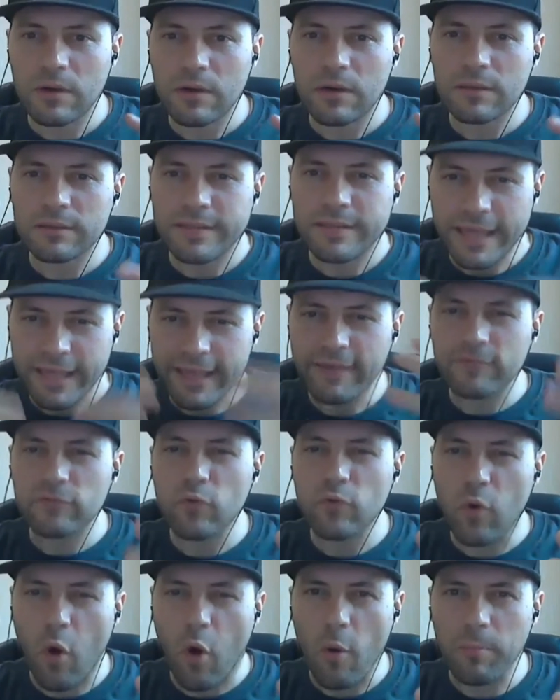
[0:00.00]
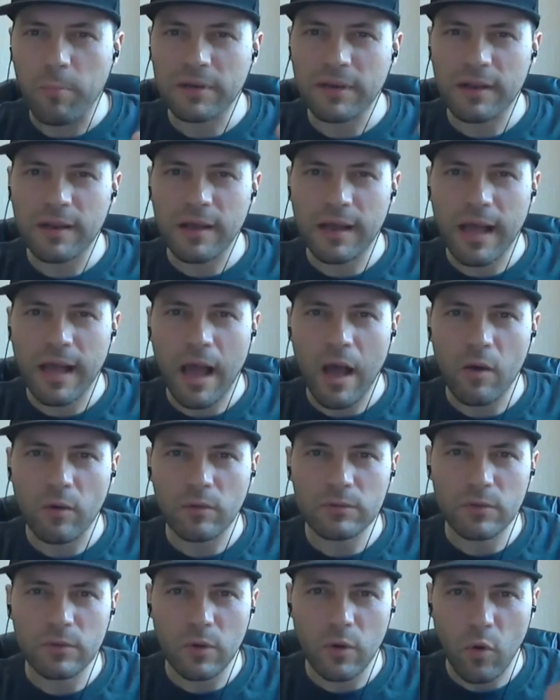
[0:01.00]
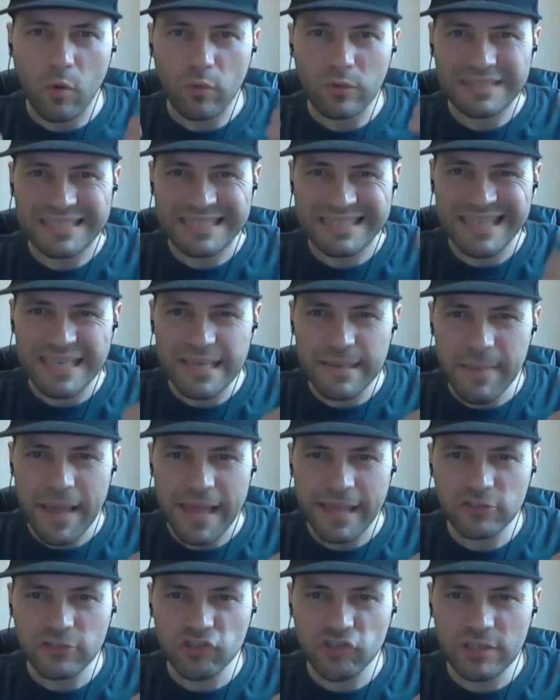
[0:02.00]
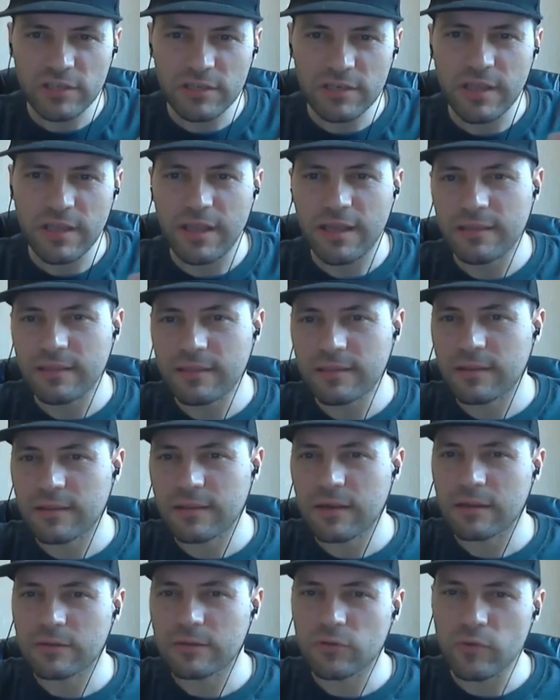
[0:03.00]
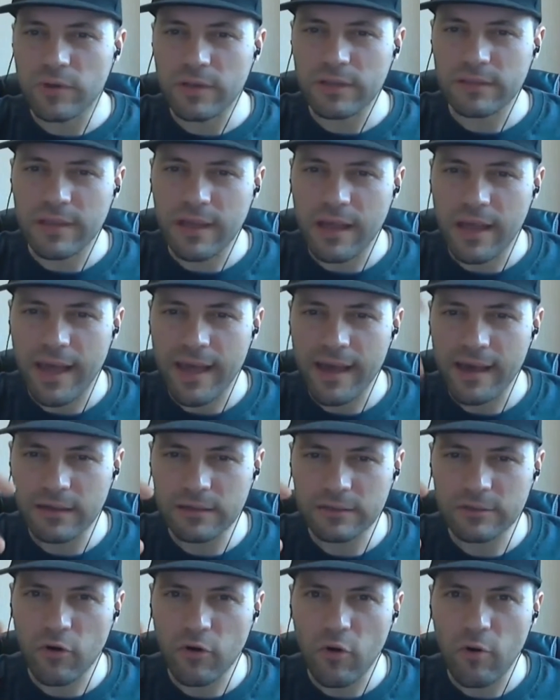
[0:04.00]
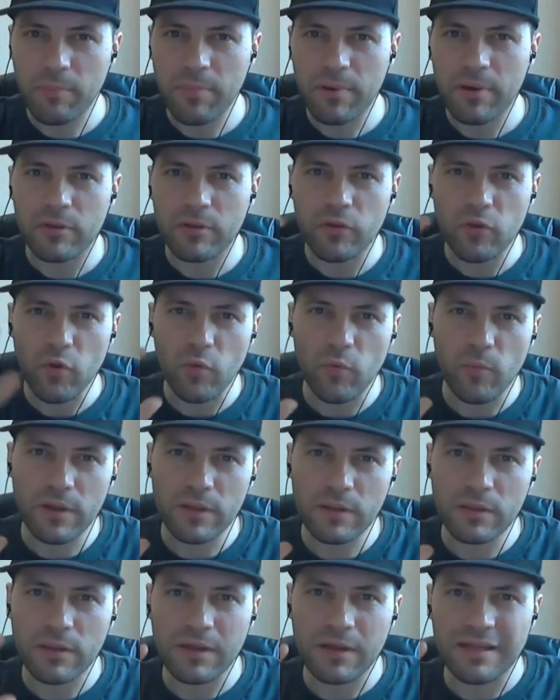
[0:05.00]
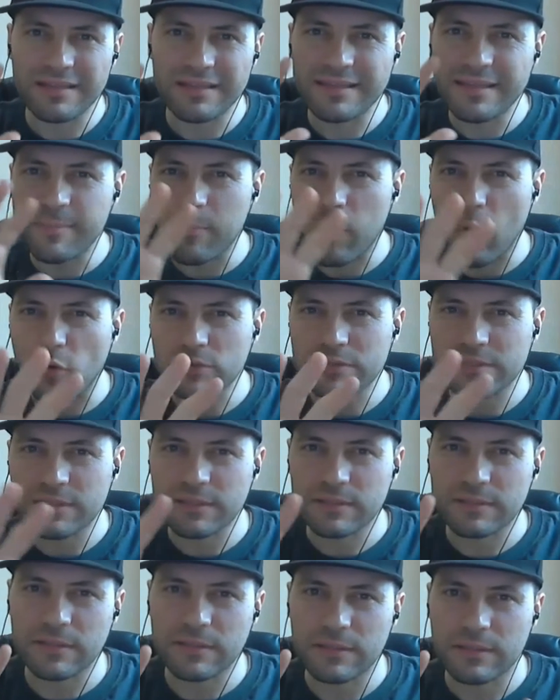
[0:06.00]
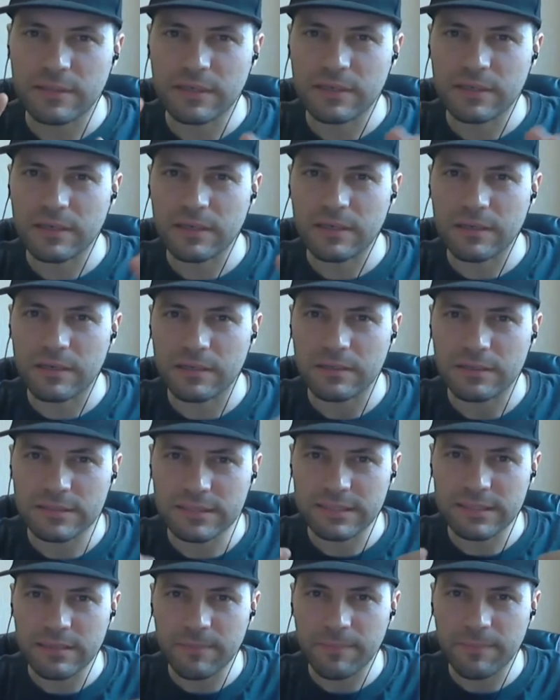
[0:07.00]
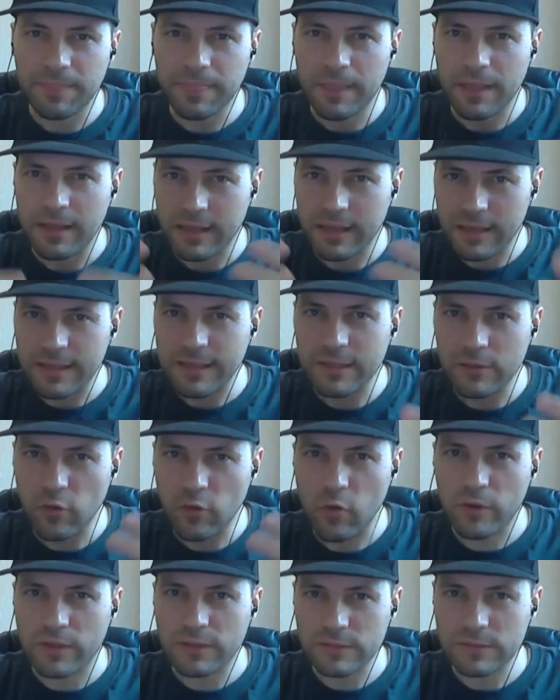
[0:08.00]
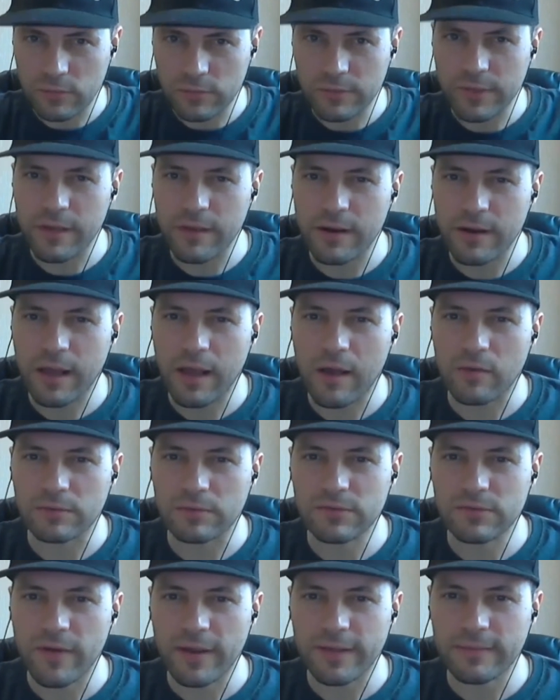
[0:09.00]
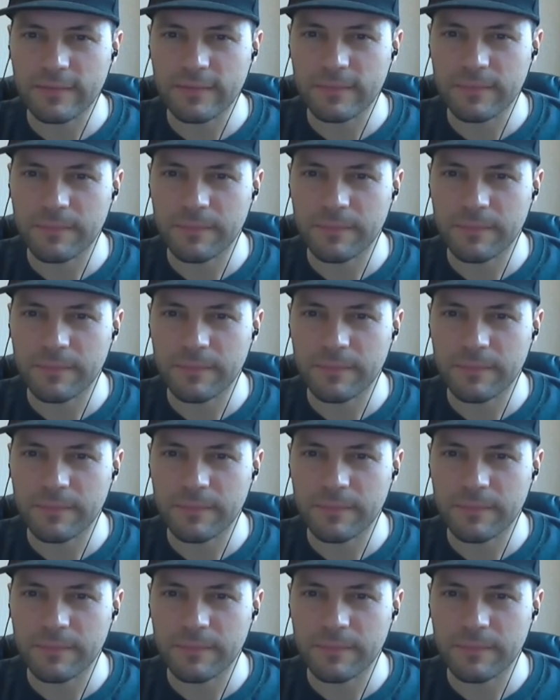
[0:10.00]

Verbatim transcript: uh, they have to open an account on Steem Engine, and uh, during the airdrop, you will uh, deposit uh, some clean tokens to their accounts, right?